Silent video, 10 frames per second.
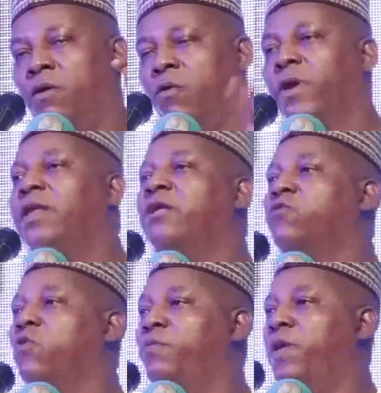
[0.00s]
Only
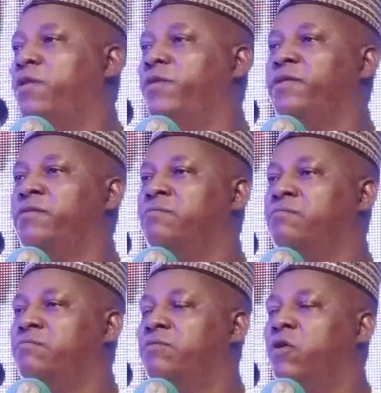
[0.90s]

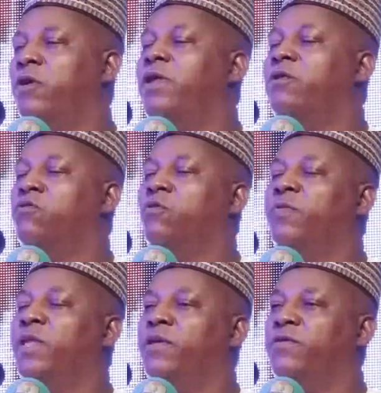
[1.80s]
2
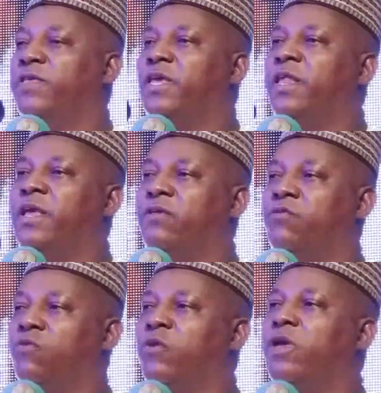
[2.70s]
million
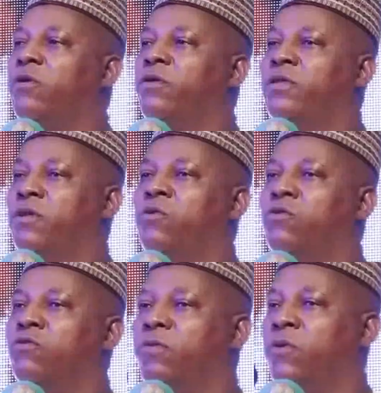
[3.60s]
Syrians knocking on the
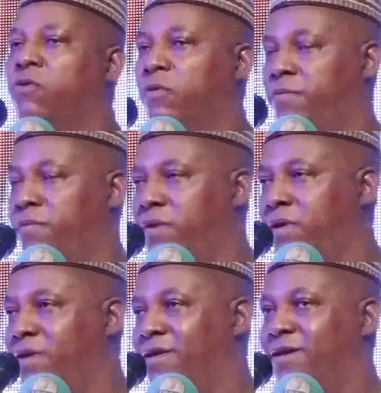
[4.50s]
doors of Europe,
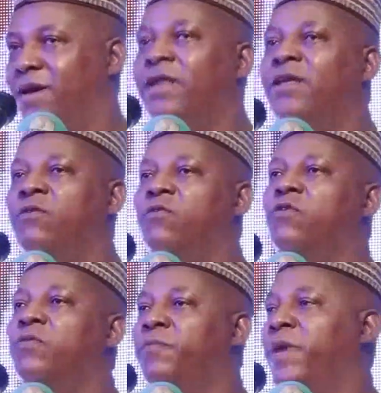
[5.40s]
and it
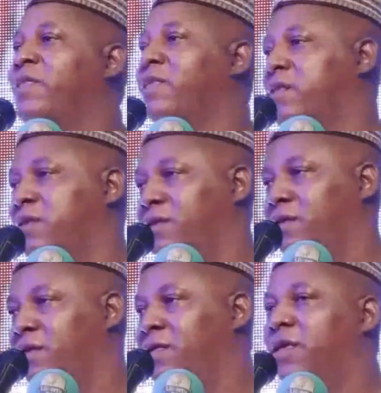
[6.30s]
post-Brexit
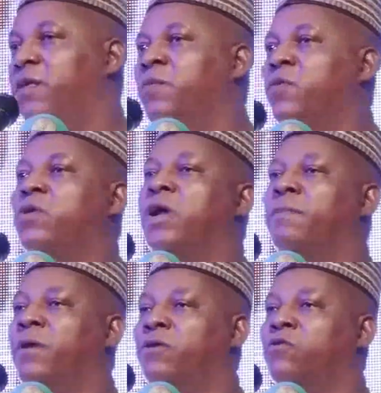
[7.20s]
is brought
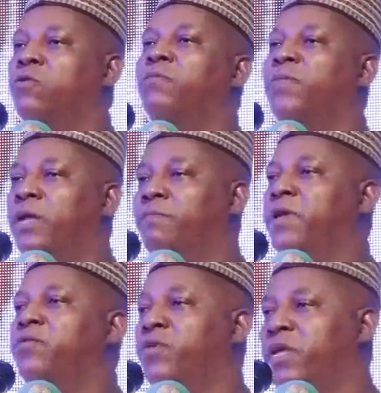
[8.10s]
about Trumpian
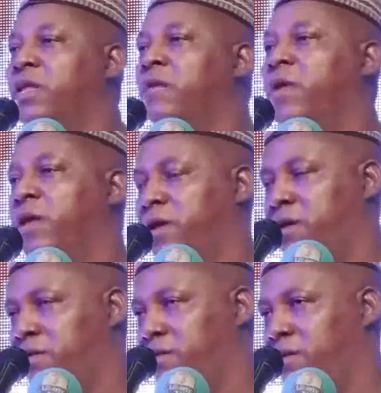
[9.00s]
victory in America.
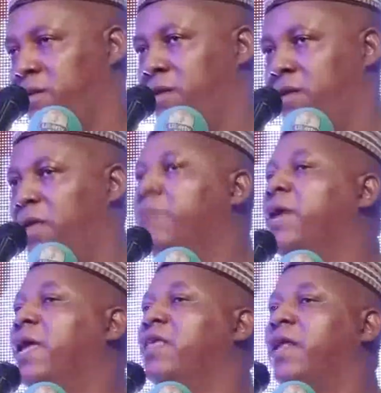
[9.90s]
If
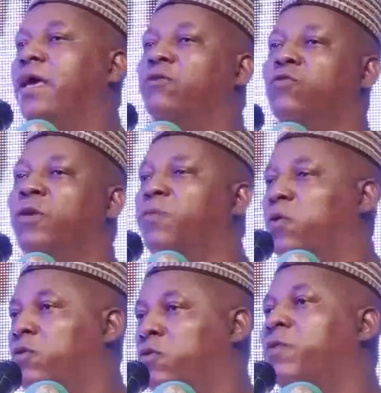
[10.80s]
Nigeria is to
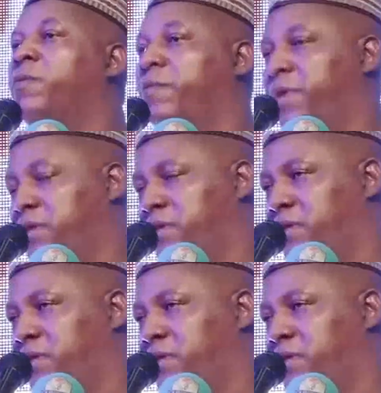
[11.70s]
implode, God forbid,